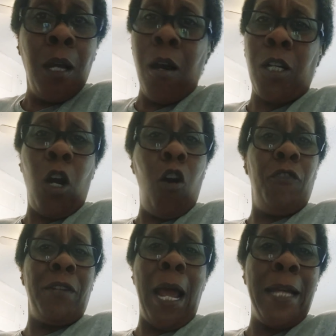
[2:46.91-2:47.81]
or
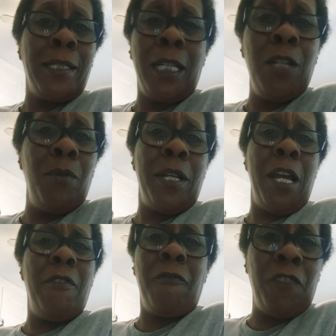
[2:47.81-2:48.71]
COVID-19,
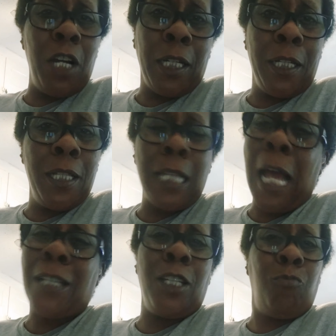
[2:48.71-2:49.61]
whatever the fuck it is.
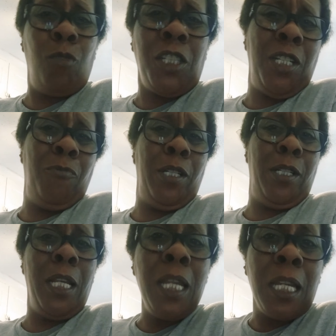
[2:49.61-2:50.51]
I just wish it would
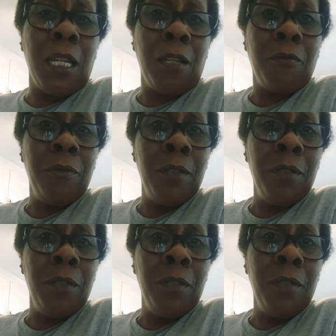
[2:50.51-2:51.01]
leave.